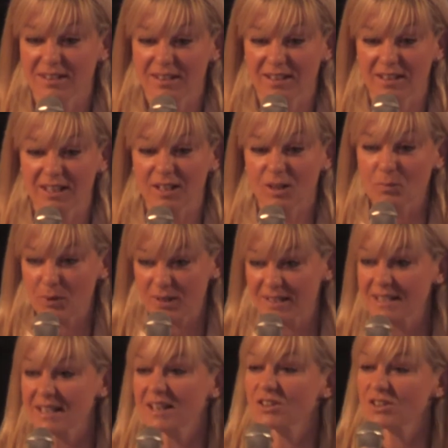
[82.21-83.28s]
little
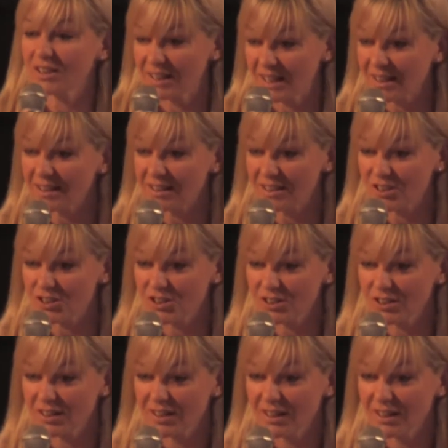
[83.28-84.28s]
presentation in English.